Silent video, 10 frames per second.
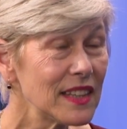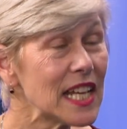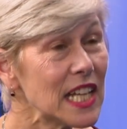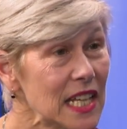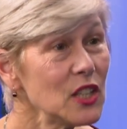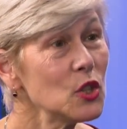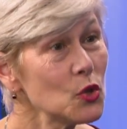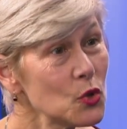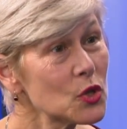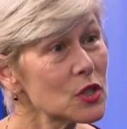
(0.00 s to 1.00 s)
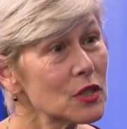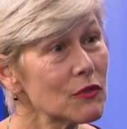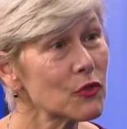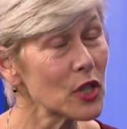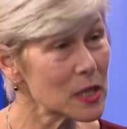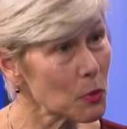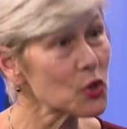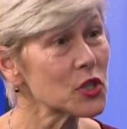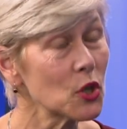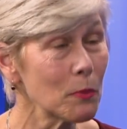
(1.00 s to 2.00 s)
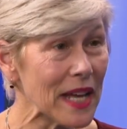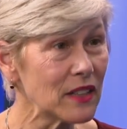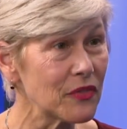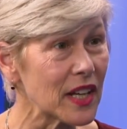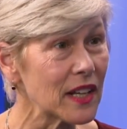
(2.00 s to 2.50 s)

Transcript: that he used for his personal benefit.